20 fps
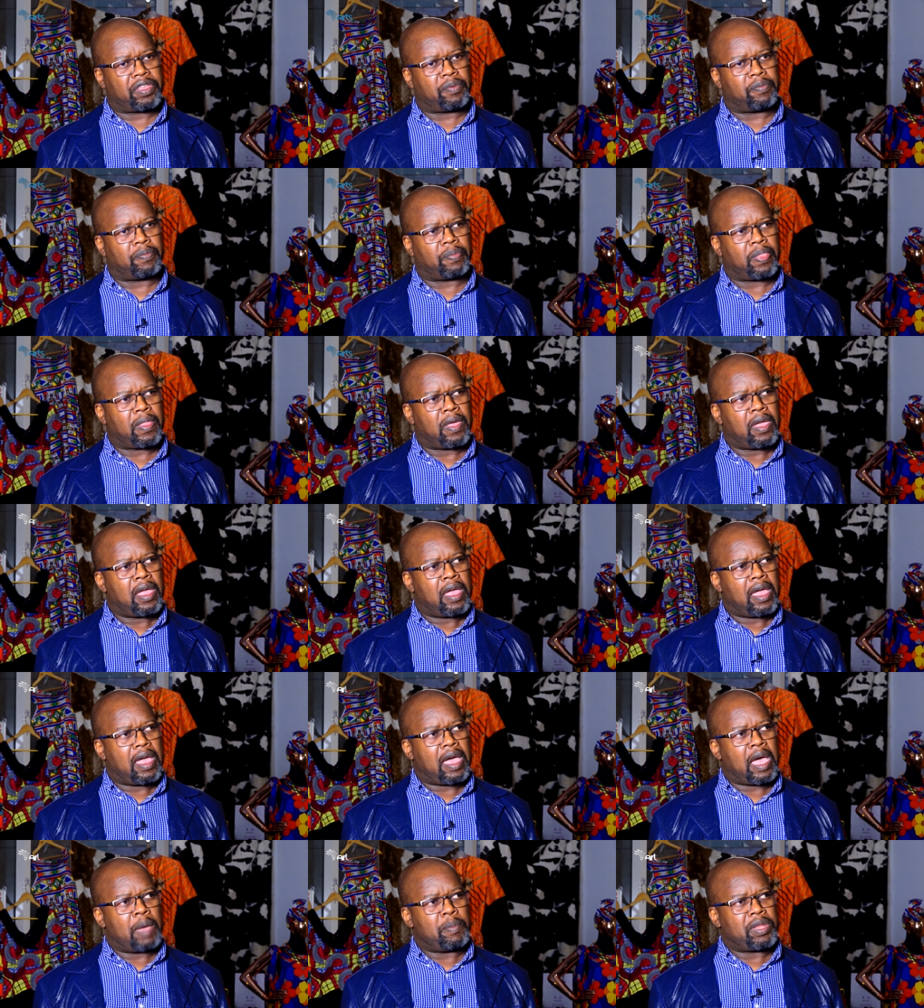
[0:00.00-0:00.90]
them.
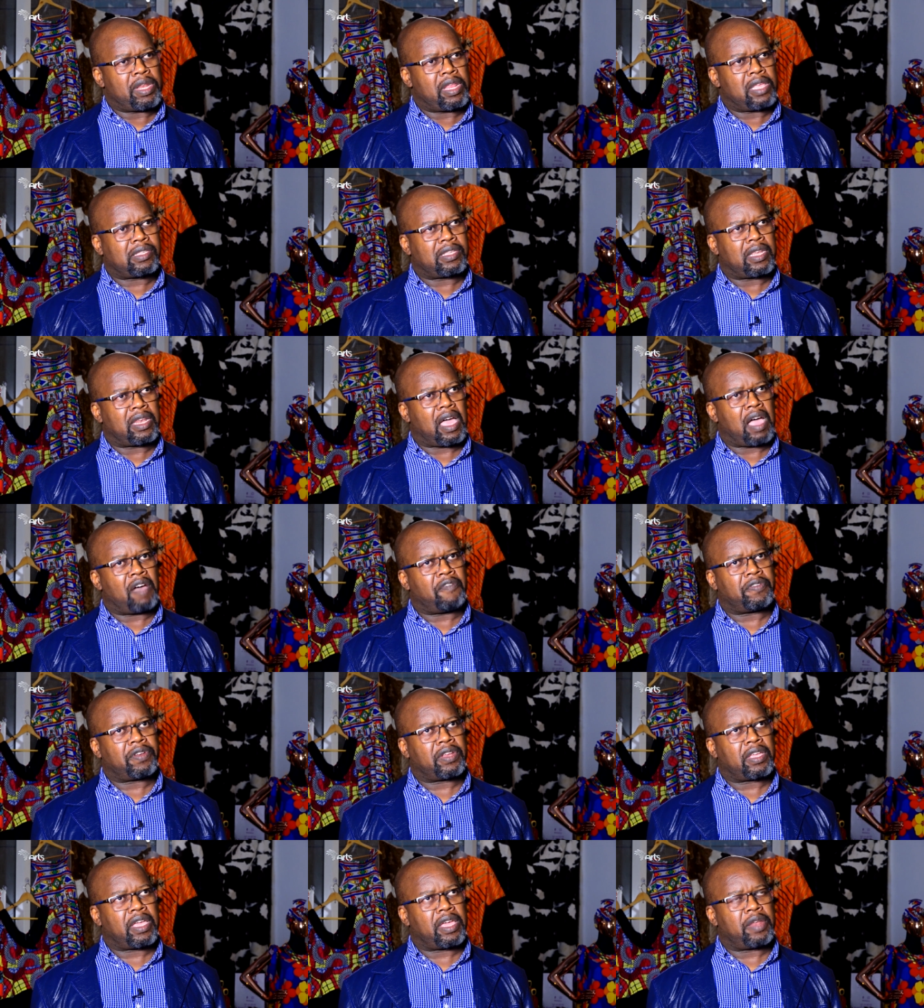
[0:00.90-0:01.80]
I mean, as an
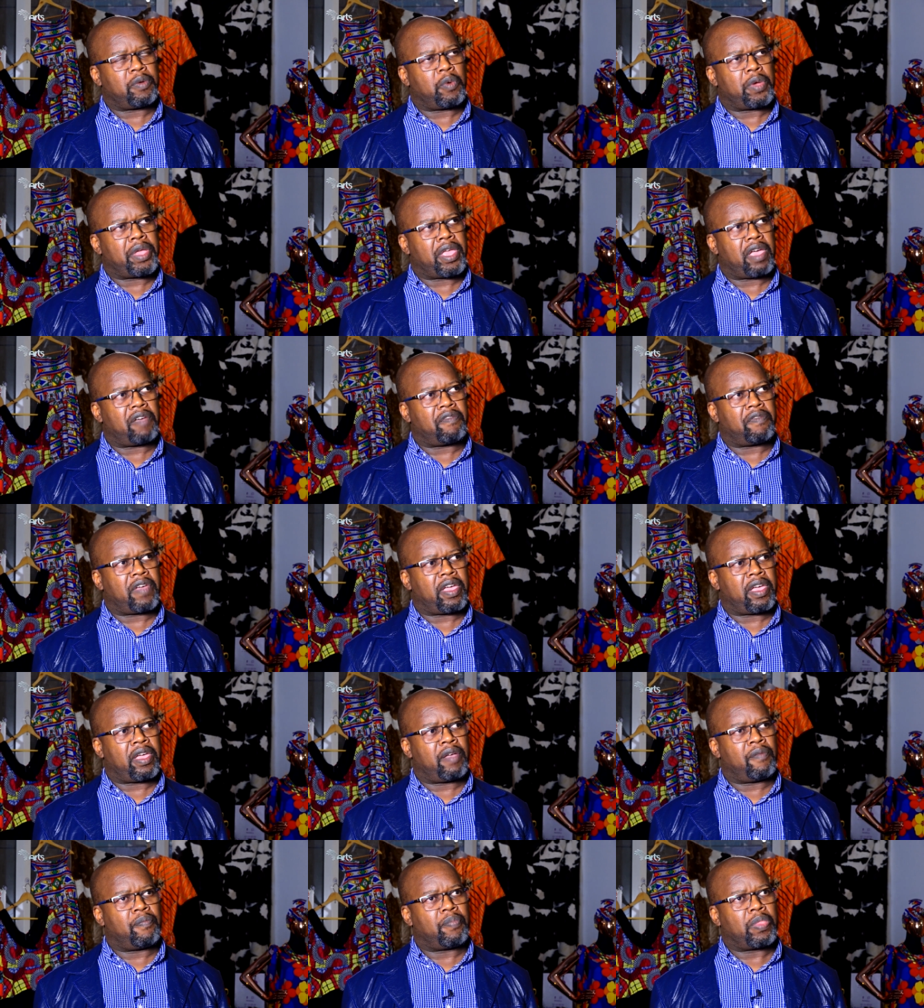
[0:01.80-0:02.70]
African, we have
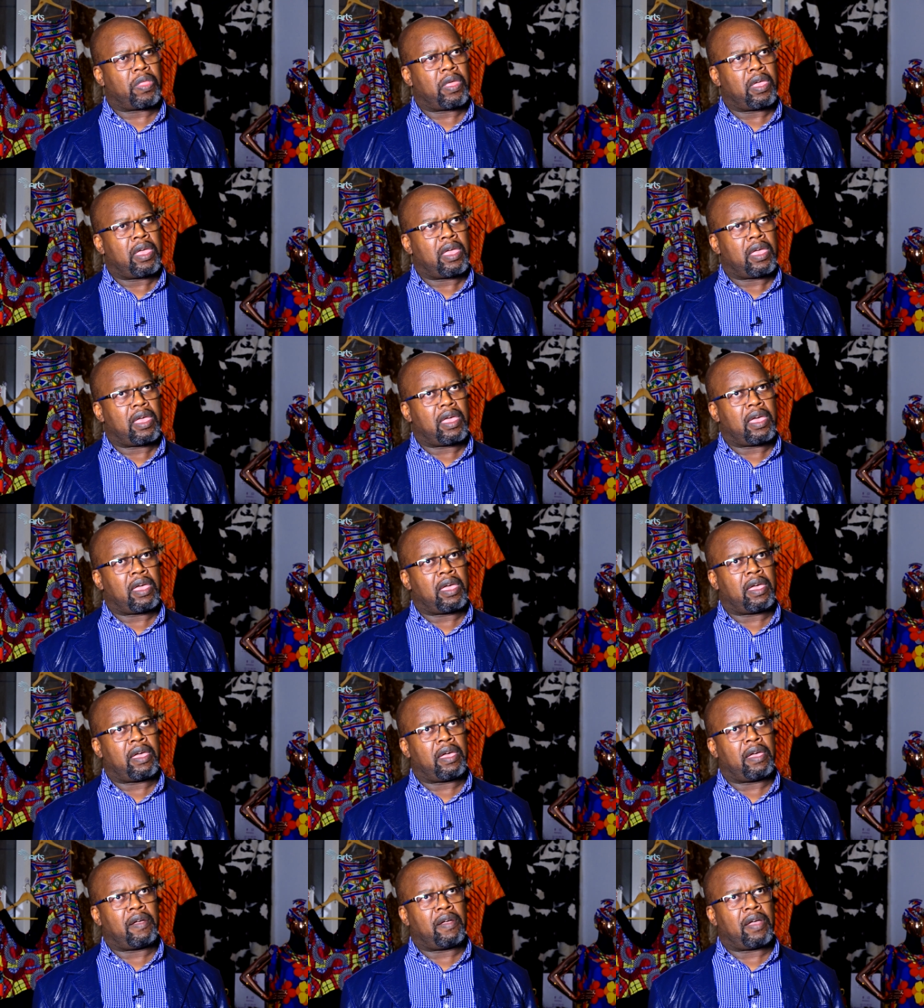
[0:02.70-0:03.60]
a,
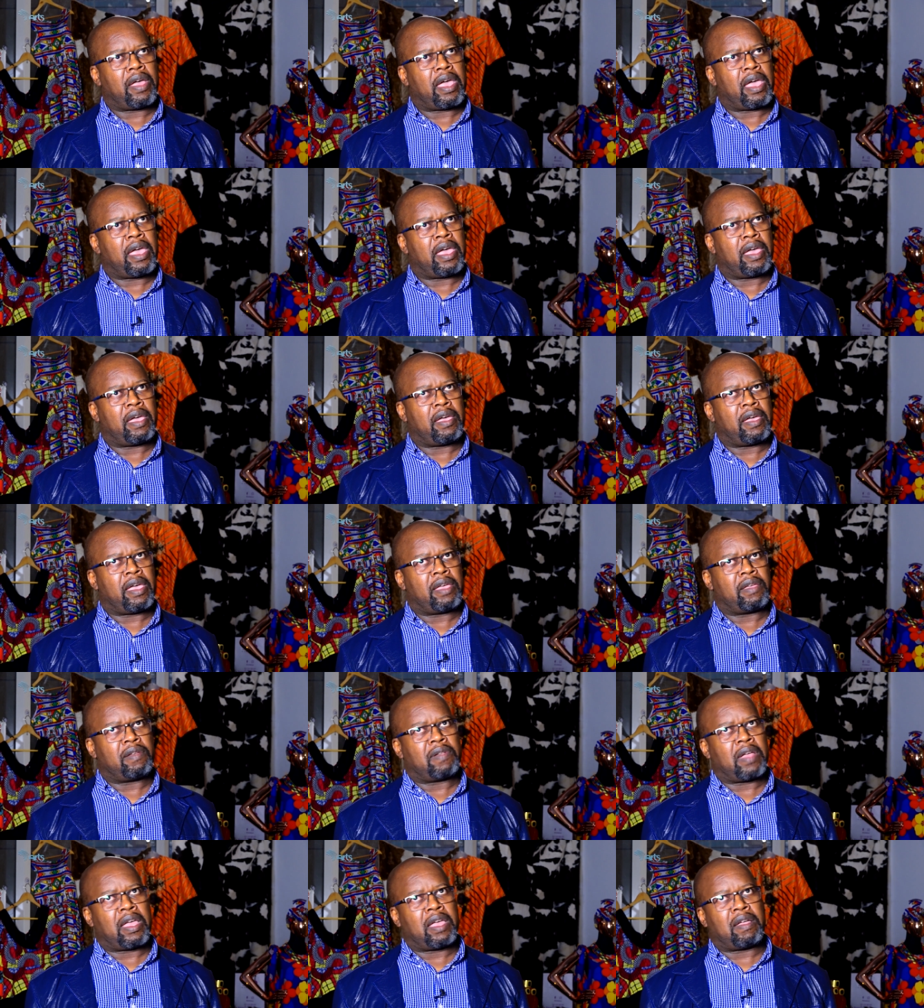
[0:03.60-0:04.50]

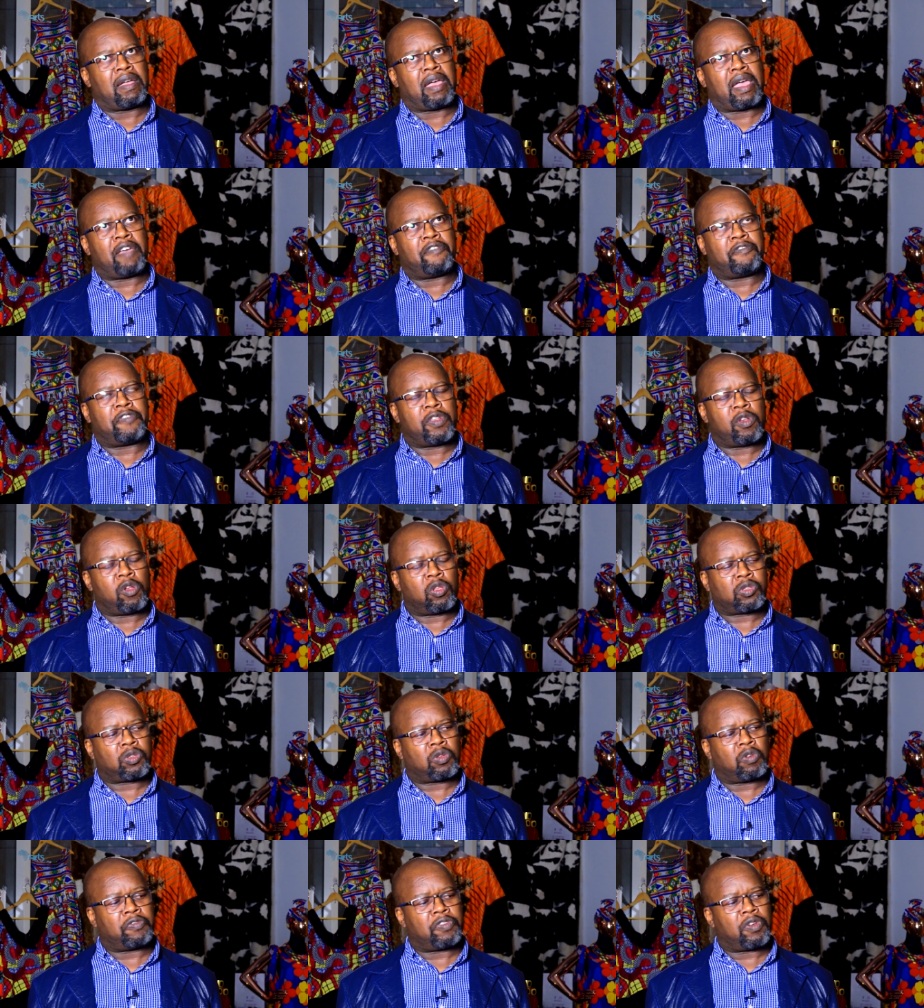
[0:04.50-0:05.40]
a, a a
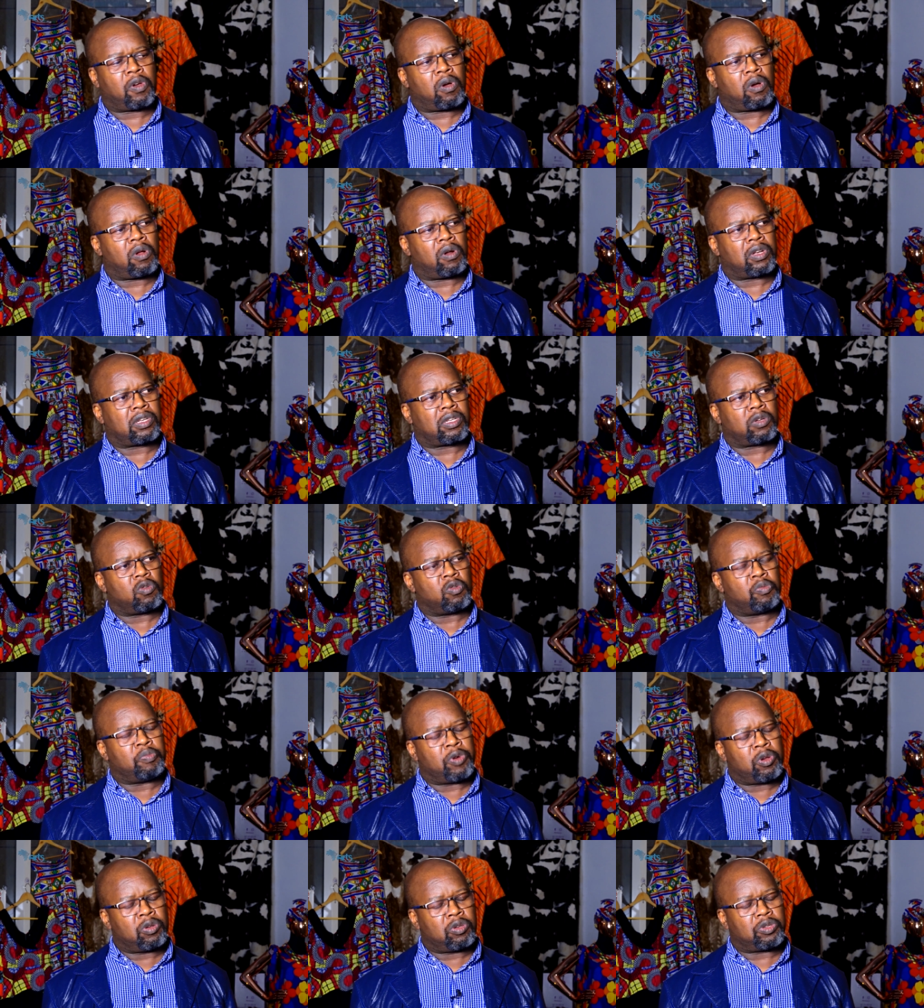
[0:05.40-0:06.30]
philosophy called
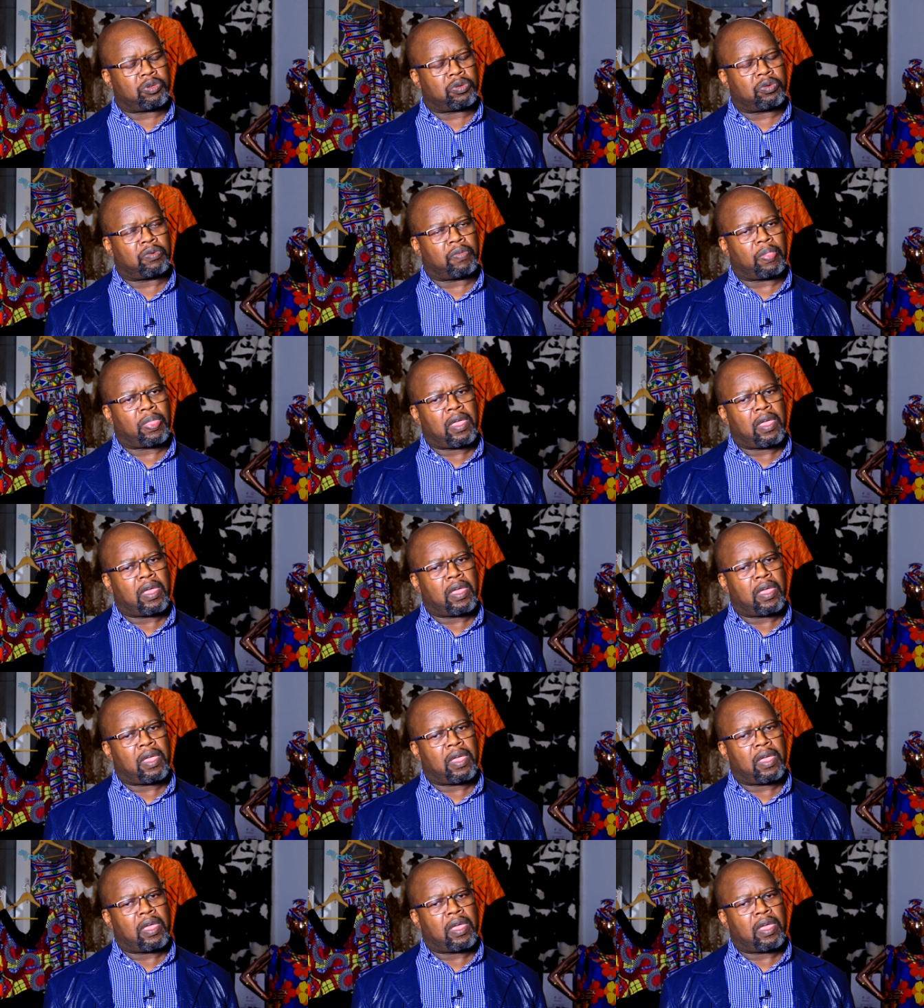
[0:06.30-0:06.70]
Ubuntu.